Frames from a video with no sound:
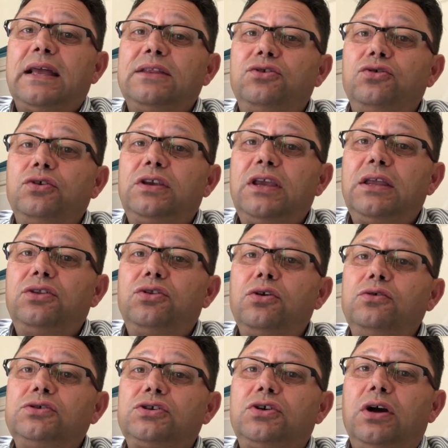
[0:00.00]
and to get
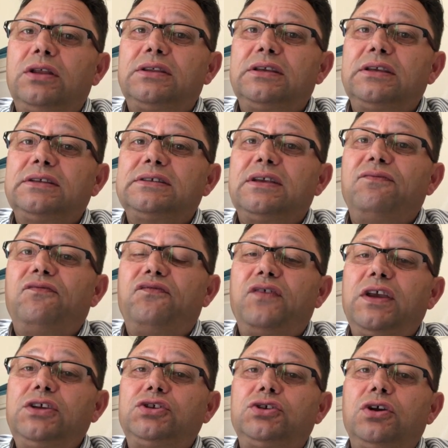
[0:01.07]
those gutters and
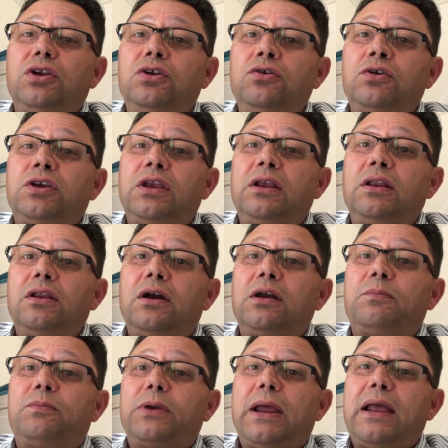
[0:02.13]
fascia looking
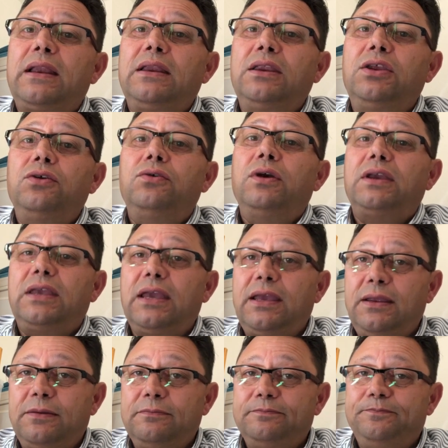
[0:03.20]
like brand new
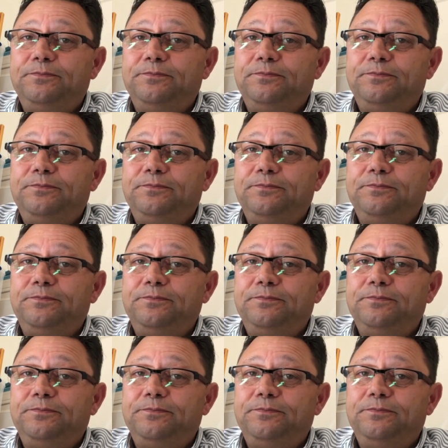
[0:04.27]
again.